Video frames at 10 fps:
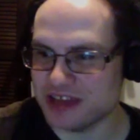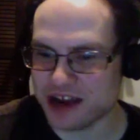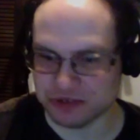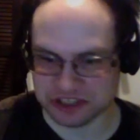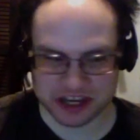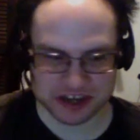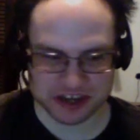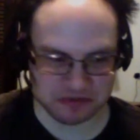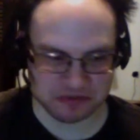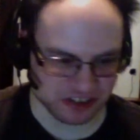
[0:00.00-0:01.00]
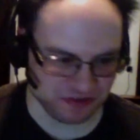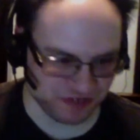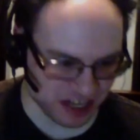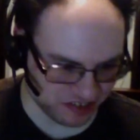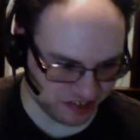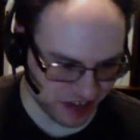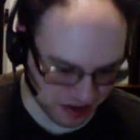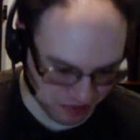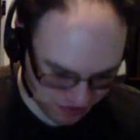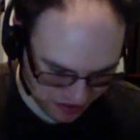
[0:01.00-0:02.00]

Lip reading: get, especially for that second movie.